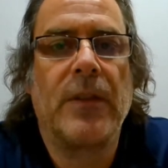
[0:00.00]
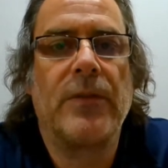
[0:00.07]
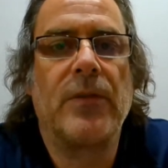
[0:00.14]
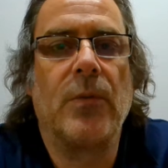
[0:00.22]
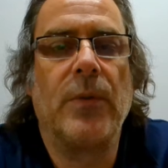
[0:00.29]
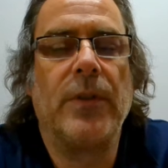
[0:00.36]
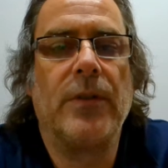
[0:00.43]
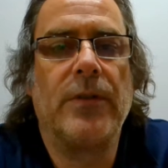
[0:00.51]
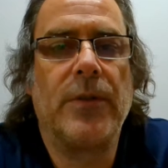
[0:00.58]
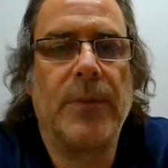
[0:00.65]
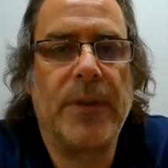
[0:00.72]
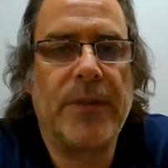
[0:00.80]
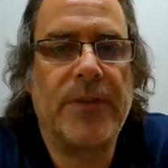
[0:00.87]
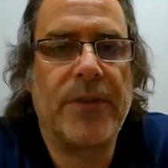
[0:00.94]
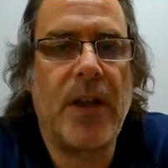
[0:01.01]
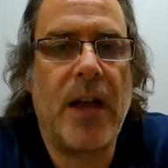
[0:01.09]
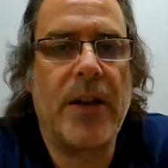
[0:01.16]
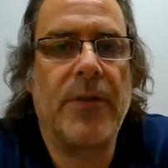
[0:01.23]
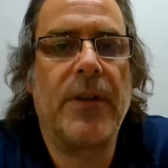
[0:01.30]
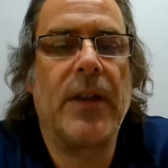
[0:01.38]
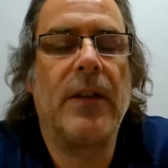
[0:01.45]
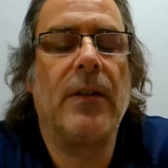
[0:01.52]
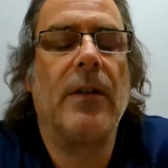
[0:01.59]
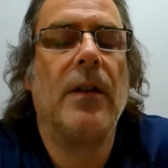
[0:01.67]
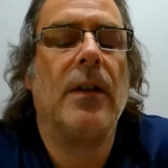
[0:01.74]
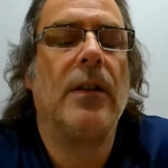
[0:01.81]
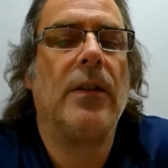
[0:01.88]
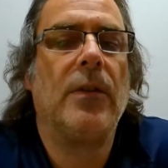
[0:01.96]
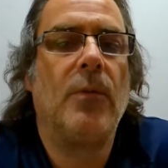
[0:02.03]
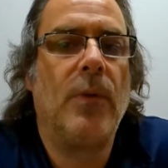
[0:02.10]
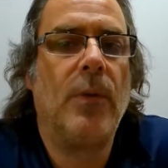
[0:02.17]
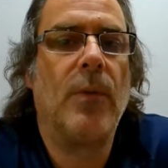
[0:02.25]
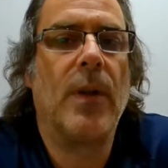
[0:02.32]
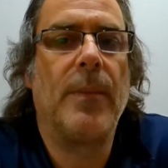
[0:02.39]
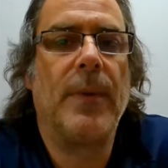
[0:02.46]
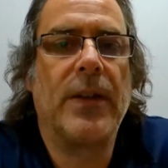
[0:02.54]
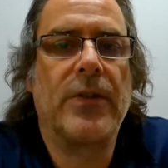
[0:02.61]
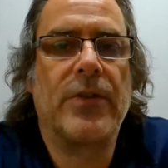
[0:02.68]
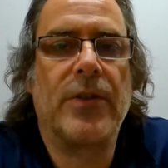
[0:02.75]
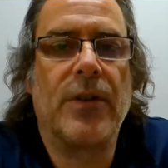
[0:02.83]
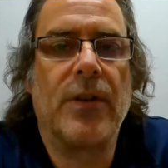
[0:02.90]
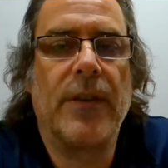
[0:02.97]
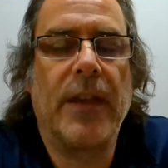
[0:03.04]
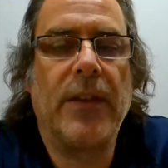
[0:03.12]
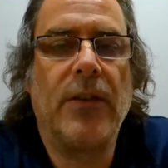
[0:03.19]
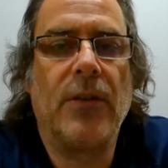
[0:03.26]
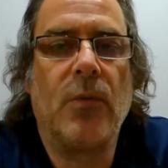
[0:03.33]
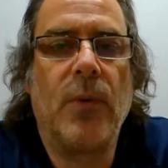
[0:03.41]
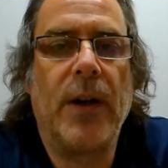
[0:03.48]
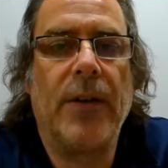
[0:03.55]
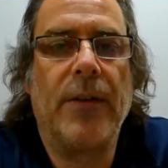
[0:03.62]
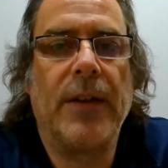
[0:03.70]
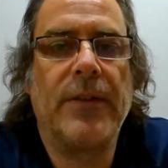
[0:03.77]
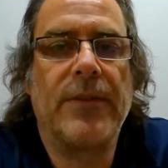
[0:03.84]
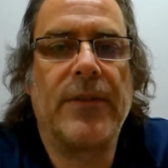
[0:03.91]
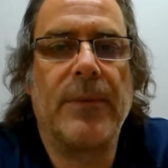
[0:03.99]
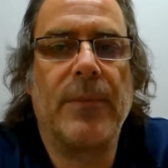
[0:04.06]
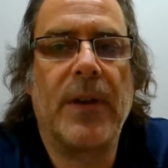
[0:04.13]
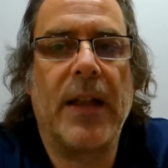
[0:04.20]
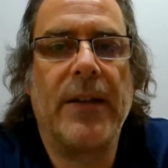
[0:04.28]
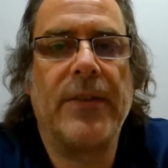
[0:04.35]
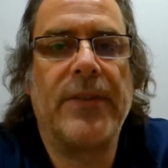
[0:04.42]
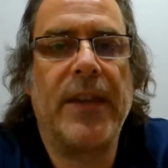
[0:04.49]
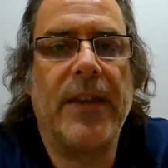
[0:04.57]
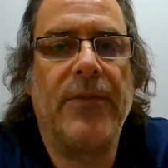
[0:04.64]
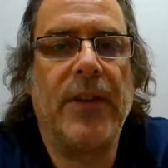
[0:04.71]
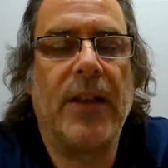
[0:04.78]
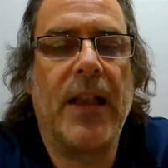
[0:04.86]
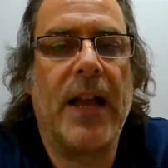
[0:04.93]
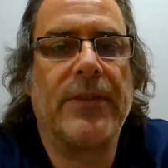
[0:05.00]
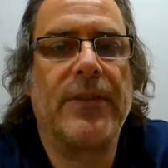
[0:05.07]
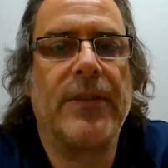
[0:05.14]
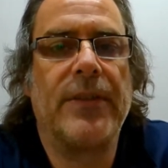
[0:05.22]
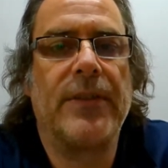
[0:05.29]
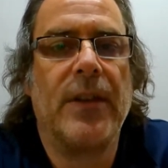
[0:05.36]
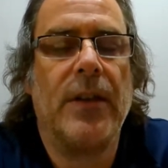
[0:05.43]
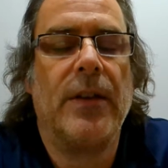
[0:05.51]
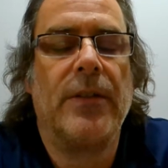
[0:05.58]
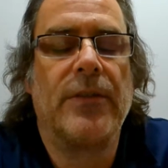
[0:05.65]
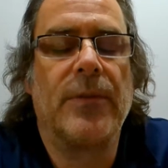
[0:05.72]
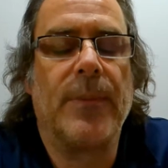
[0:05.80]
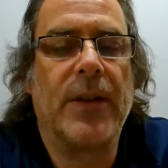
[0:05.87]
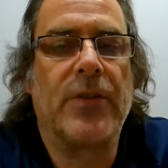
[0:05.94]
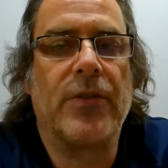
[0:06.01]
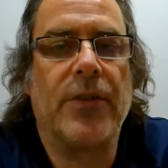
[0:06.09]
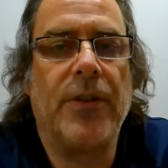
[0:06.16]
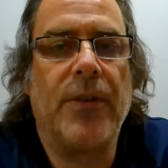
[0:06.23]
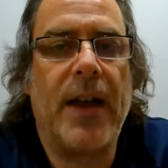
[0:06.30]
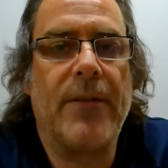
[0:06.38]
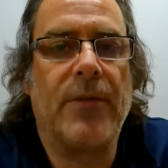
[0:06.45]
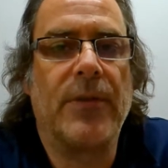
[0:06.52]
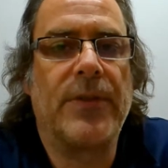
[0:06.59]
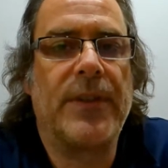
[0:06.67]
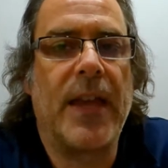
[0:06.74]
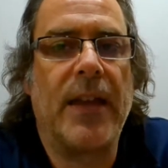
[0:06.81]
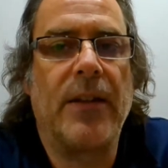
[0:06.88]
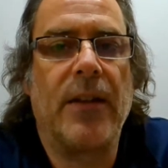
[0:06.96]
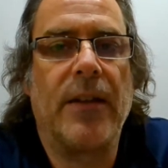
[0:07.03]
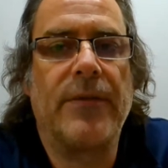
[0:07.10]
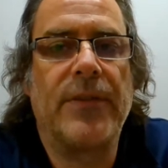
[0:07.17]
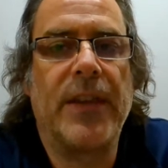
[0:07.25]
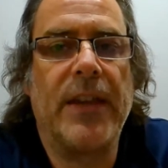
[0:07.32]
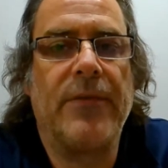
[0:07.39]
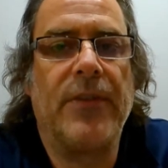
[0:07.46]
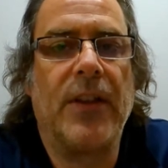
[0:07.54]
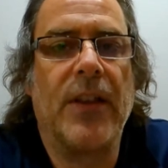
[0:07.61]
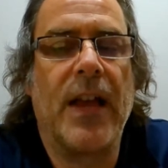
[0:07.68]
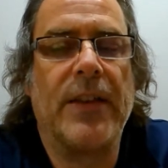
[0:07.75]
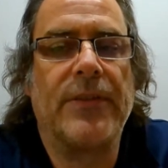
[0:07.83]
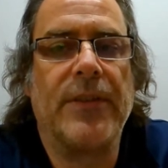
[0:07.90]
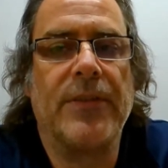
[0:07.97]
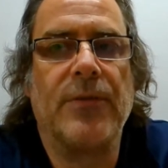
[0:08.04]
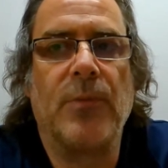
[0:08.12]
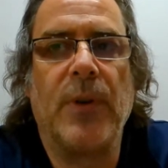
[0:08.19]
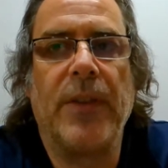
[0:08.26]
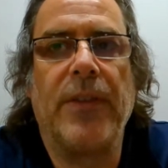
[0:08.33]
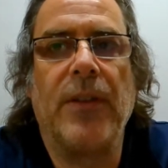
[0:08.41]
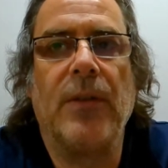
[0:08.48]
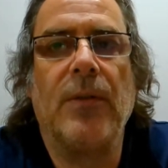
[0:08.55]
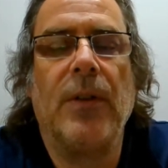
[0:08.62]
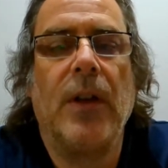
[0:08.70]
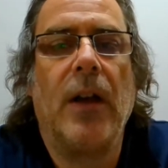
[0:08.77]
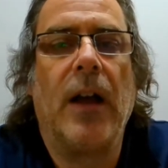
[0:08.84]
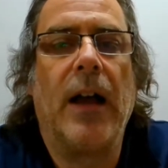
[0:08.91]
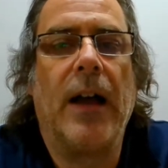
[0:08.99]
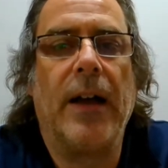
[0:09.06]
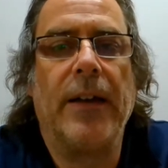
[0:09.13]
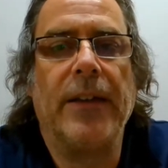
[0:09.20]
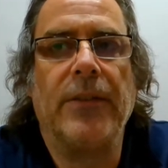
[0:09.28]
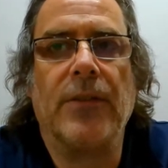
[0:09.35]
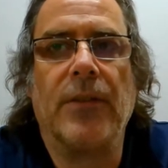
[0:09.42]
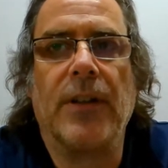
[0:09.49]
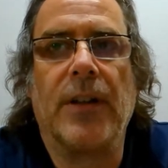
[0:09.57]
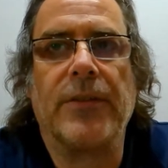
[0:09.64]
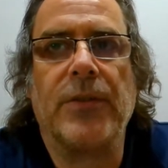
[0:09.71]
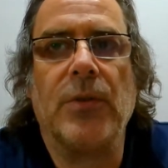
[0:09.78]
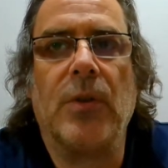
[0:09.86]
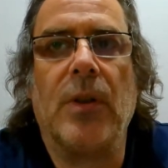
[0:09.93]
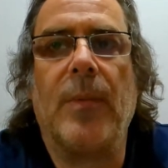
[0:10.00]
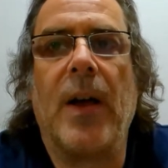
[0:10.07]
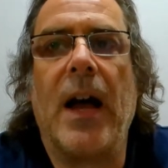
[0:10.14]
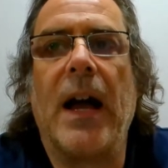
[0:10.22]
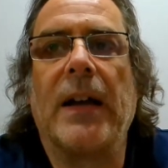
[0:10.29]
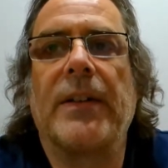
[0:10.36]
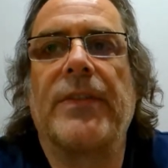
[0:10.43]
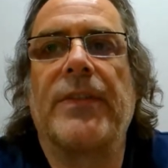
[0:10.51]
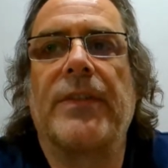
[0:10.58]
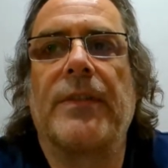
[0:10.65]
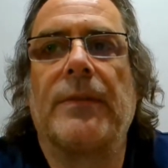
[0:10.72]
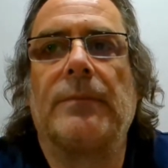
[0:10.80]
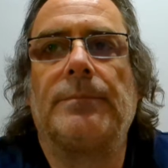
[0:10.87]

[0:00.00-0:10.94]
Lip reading: So when you're doing soldering, we want to make sure that you're wearing some kind of safety glasses. So make sure you have a set of safety glasses with you in your little toolbox.